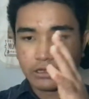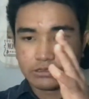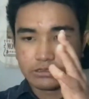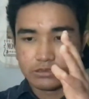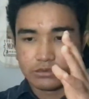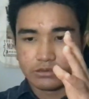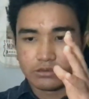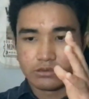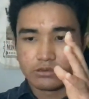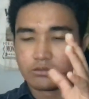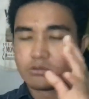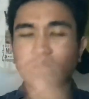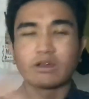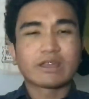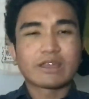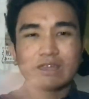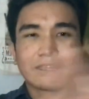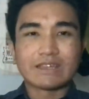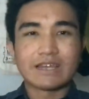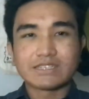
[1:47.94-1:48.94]
So
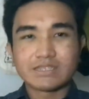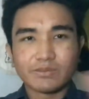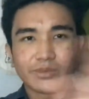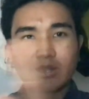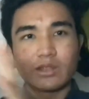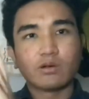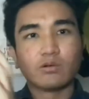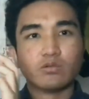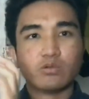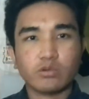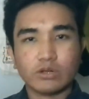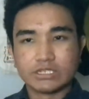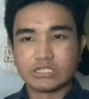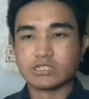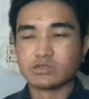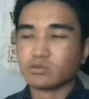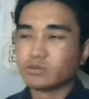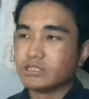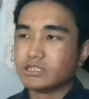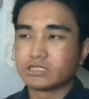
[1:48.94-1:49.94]
okay, it doesn't matter which
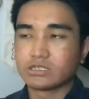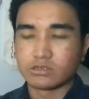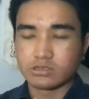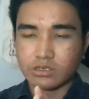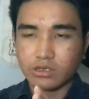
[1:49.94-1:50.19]
is which.